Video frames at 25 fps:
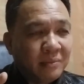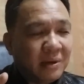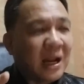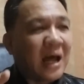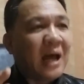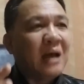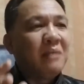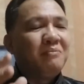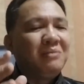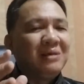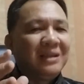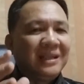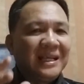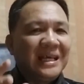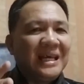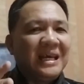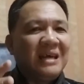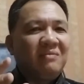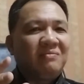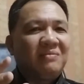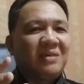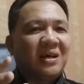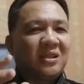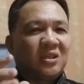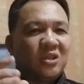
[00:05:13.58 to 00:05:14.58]
But I
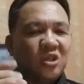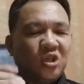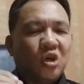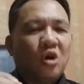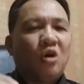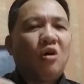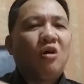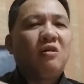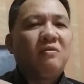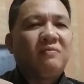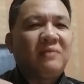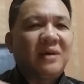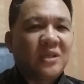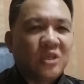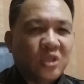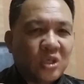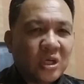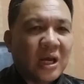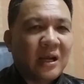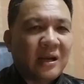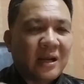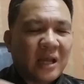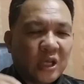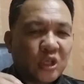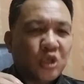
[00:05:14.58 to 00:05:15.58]
believe that Jehovah
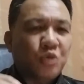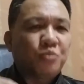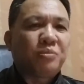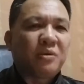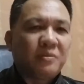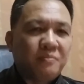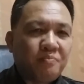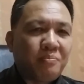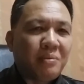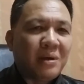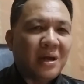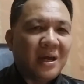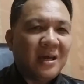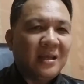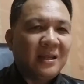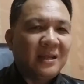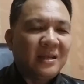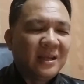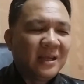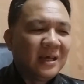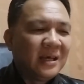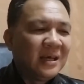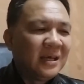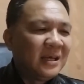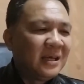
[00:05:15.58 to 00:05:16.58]
Jireh has prepared,
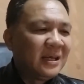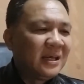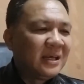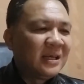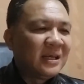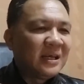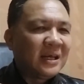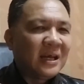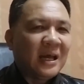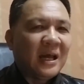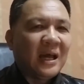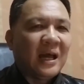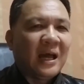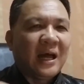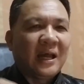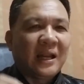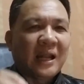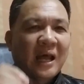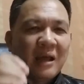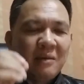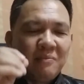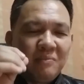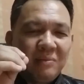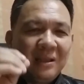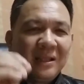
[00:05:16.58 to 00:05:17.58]

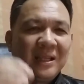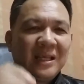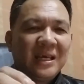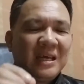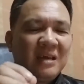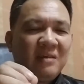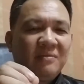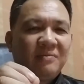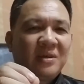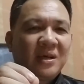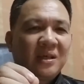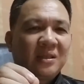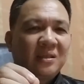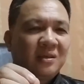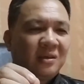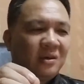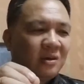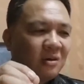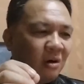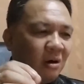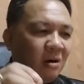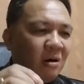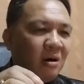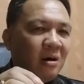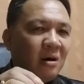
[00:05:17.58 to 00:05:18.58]
and I believe
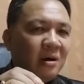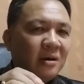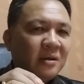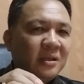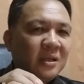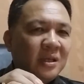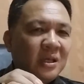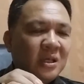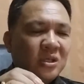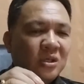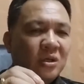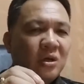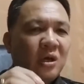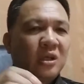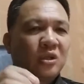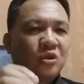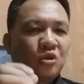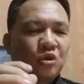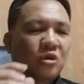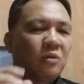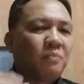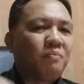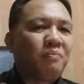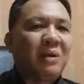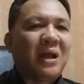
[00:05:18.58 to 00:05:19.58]
that God is going
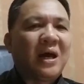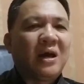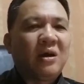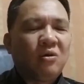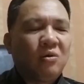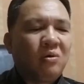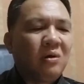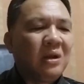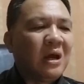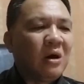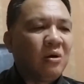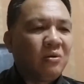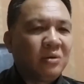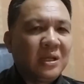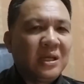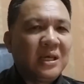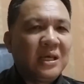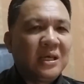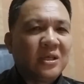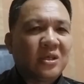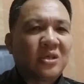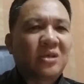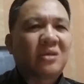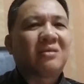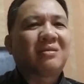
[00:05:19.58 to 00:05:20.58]
to supply all our
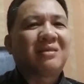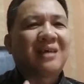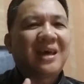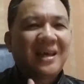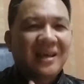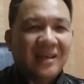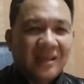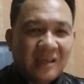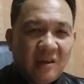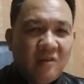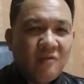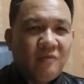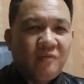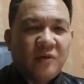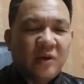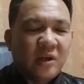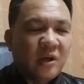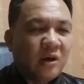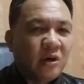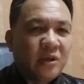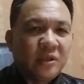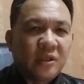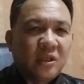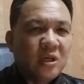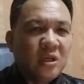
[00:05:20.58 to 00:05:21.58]
needs. Thank you for
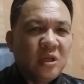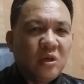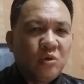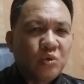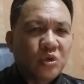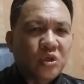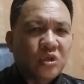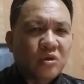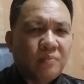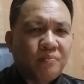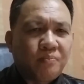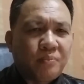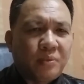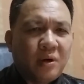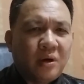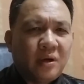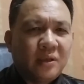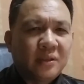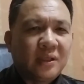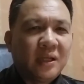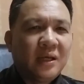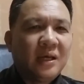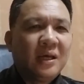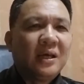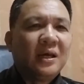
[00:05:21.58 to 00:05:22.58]
the continuous
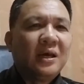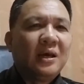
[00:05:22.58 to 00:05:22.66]
support.